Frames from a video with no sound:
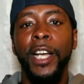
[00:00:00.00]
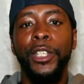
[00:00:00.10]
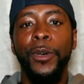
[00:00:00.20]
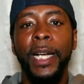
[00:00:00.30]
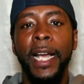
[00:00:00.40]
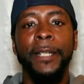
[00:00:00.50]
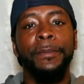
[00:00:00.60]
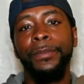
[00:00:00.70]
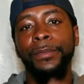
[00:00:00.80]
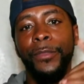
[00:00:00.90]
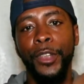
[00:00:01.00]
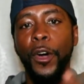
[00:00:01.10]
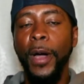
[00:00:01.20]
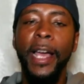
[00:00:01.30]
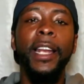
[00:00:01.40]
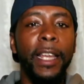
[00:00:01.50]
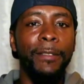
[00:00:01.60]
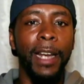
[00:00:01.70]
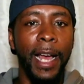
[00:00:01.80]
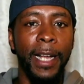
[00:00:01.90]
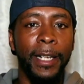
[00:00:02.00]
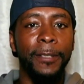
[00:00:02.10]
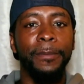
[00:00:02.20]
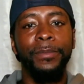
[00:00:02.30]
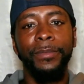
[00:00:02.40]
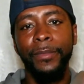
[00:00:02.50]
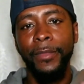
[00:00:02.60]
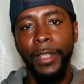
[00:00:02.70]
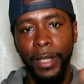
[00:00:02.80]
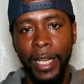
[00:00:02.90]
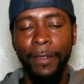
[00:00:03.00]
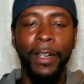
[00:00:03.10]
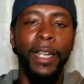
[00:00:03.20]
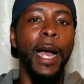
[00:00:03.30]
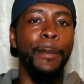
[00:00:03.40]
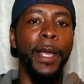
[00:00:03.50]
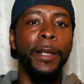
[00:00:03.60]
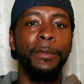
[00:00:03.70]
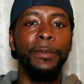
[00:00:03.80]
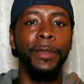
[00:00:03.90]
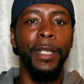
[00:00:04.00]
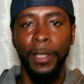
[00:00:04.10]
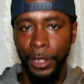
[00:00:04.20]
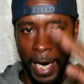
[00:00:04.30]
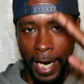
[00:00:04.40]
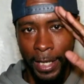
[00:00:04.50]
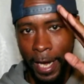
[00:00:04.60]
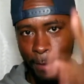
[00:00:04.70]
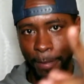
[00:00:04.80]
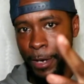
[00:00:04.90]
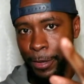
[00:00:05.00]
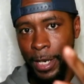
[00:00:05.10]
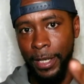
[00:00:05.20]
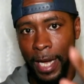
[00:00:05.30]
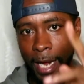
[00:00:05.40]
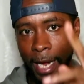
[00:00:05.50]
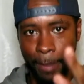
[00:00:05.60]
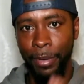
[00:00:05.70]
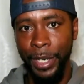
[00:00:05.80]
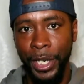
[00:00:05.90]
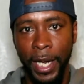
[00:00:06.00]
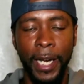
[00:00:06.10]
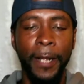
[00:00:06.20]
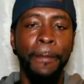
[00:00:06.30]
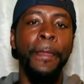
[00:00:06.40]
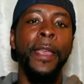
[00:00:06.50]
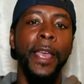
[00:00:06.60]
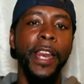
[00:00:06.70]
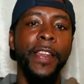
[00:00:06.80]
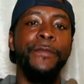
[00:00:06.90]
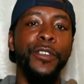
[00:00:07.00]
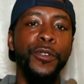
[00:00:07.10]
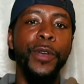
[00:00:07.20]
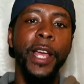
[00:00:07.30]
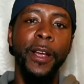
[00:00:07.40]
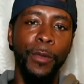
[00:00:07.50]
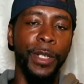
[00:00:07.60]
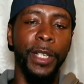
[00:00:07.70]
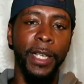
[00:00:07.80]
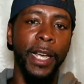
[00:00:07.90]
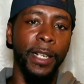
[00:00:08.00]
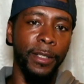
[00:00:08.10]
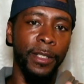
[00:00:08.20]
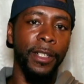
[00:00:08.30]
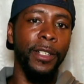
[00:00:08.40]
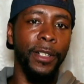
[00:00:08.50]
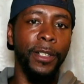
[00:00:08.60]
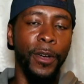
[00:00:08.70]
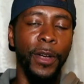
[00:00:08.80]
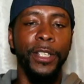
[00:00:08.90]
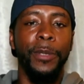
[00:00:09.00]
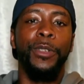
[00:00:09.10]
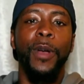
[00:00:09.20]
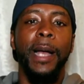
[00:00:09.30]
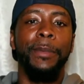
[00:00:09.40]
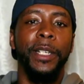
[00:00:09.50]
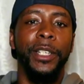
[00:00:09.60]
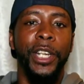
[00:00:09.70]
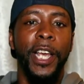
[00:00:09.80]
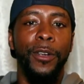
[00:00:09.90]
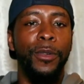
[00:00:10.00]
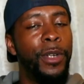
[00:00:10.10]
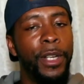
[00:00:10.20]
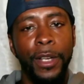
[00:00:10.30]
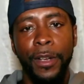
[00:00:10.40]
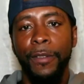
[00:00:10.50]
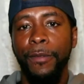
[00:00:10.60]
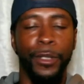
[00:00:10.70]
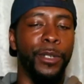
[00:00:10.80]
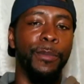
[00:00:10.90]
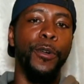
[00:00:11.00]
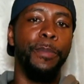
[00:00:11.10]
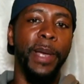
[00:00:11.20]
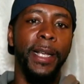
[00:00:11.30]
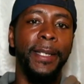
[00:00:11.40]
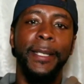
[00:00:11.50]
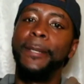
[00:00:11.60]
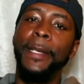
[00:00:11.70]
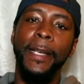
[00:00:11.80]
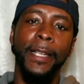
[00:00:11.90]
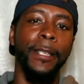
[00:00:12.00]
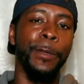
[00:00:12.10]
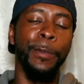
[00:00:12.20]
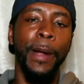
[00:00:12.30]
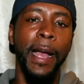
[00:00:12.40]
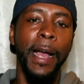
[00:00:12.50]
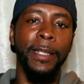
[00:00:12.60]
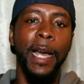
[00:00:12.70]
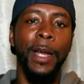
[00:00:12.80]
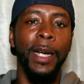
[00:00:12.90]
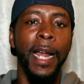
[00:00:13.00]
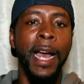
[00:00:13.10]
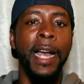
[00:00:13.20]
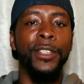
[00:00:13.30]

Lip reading: So again, go ahead, leave a like, leave a comment. Shout out to everybody who does that. I appreciate it. And if you're new here, once again, Go ahead, subscribe to the channel for some more picks and some surprises down the line.